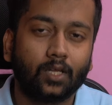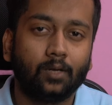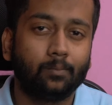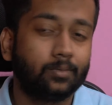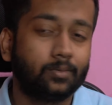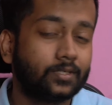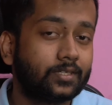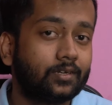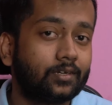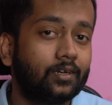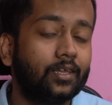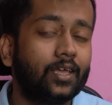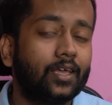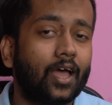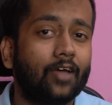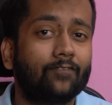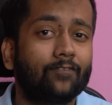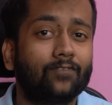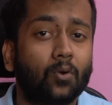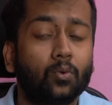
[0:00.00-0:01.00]
Personally,
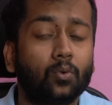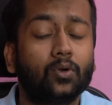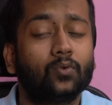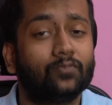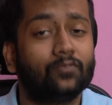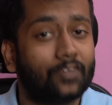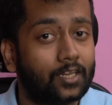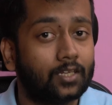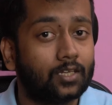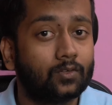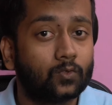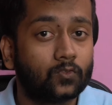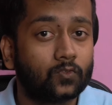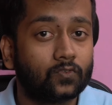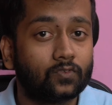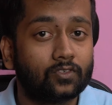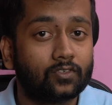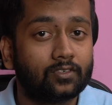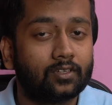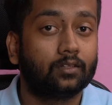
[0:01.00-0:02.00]
I have found it very
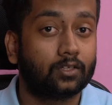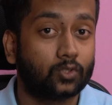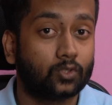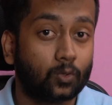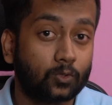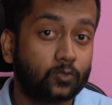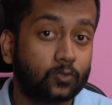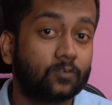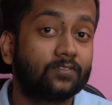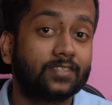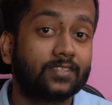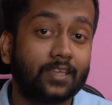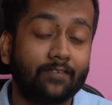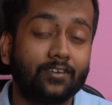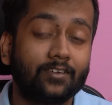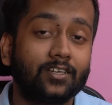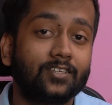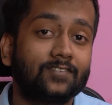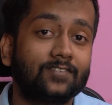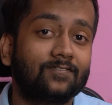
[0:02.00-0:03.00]
useful. There's also a
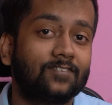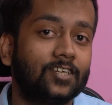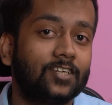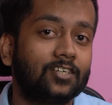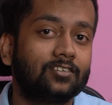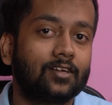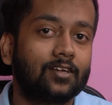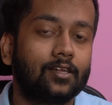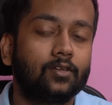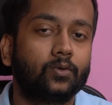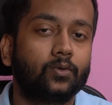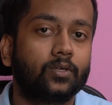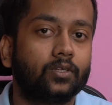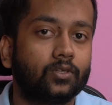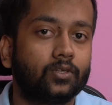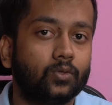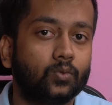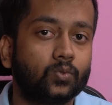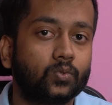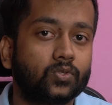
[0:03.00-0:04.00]
7 days free trial you
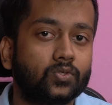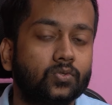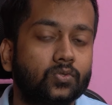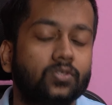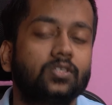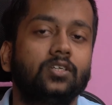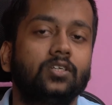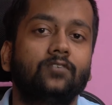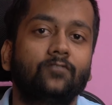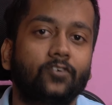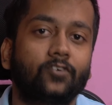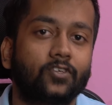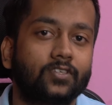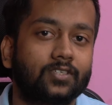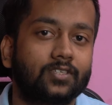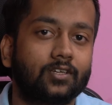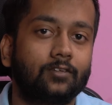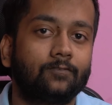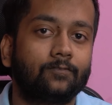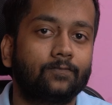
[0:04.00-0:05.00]
can use to see it for
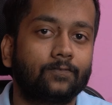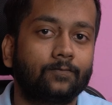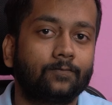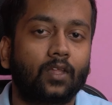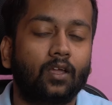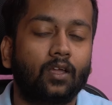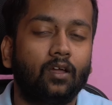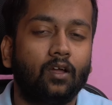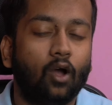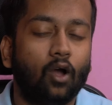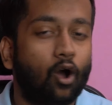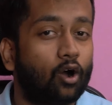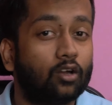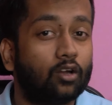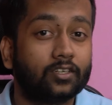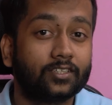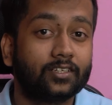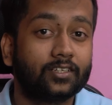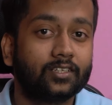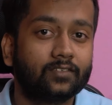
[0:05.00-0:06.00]
yourself.
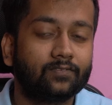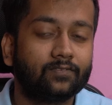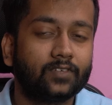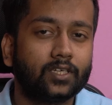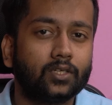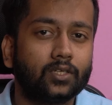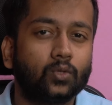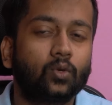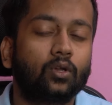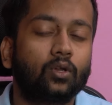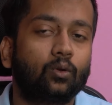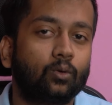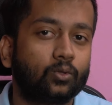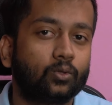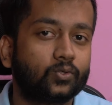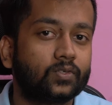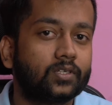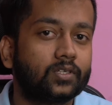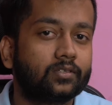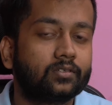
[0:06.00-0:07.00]
Alternatively, you can
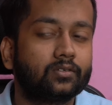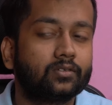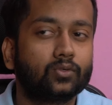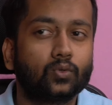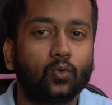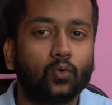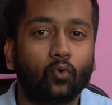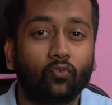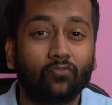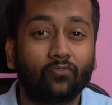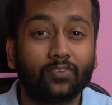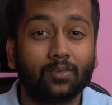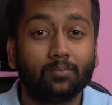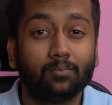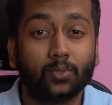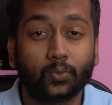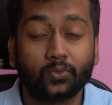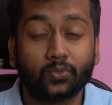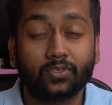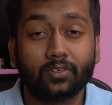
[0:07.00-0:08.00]
also listen to lo-fi
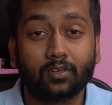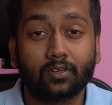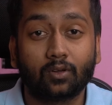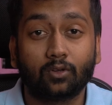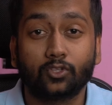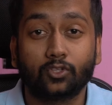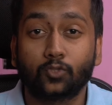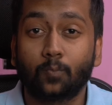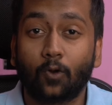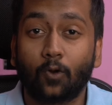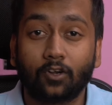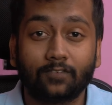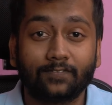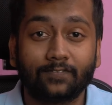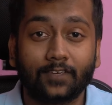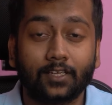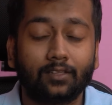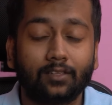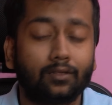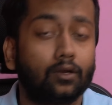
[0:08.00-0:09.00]
music on
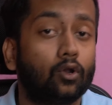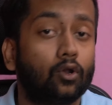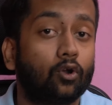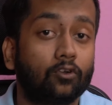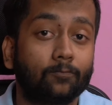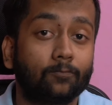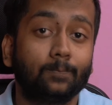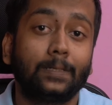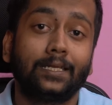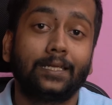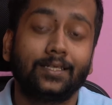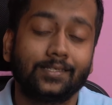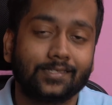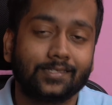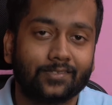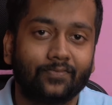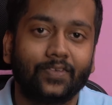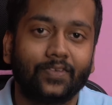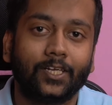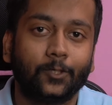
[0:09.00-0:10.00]
Spotify. There are a lot of
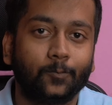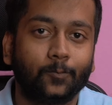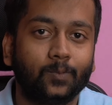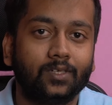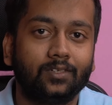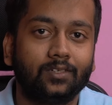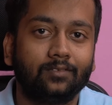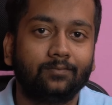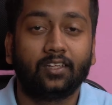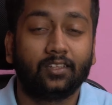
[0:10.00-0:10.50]
playlists available.